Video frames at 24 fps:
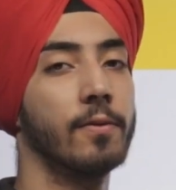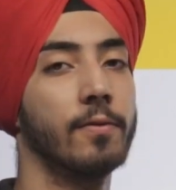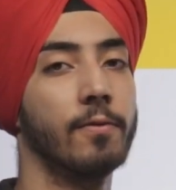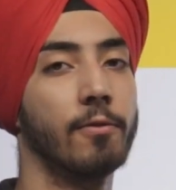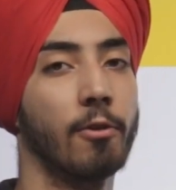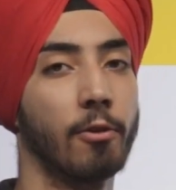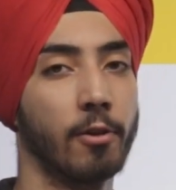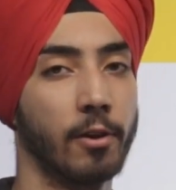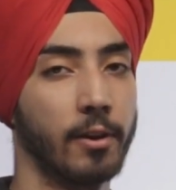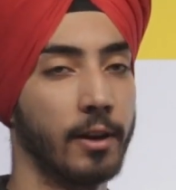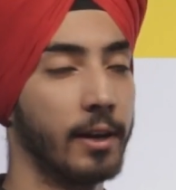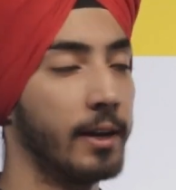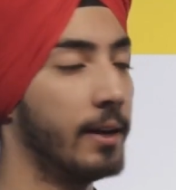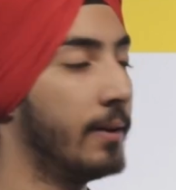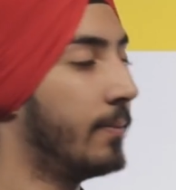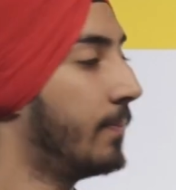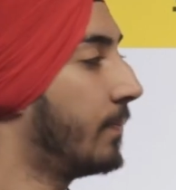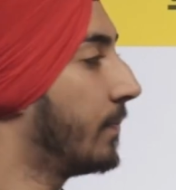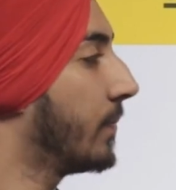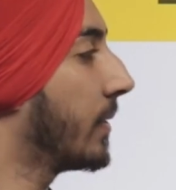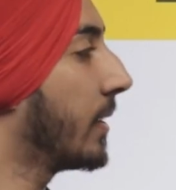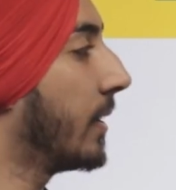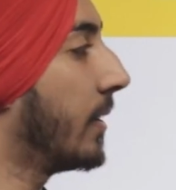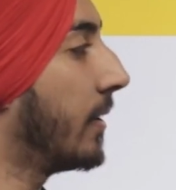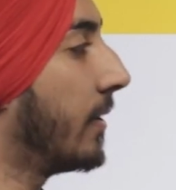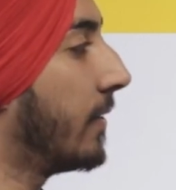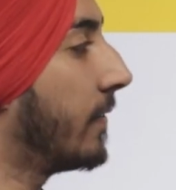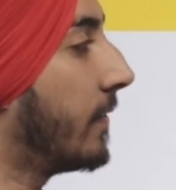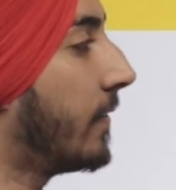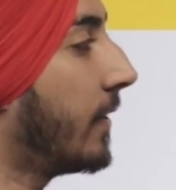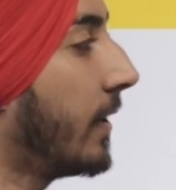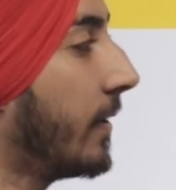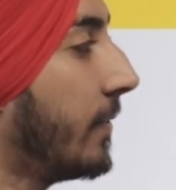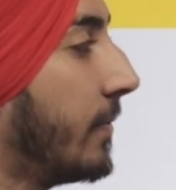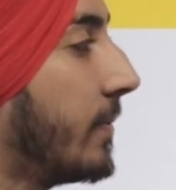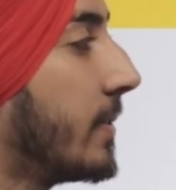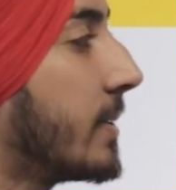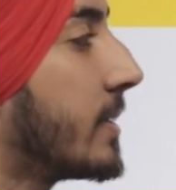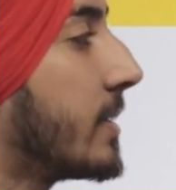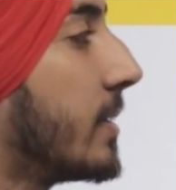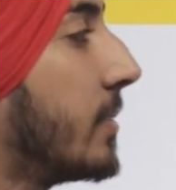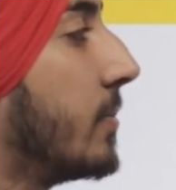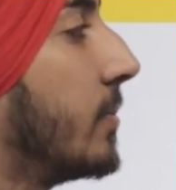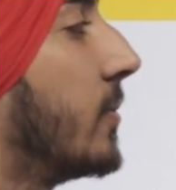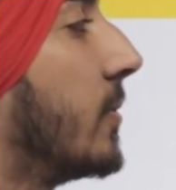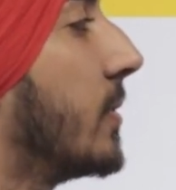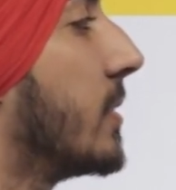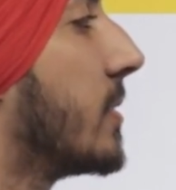of 40,
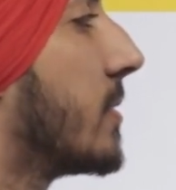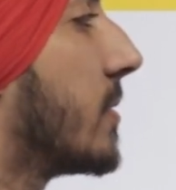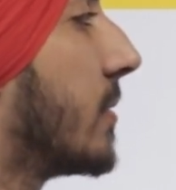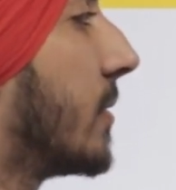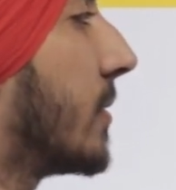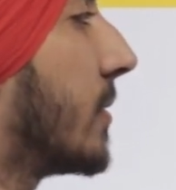5% more is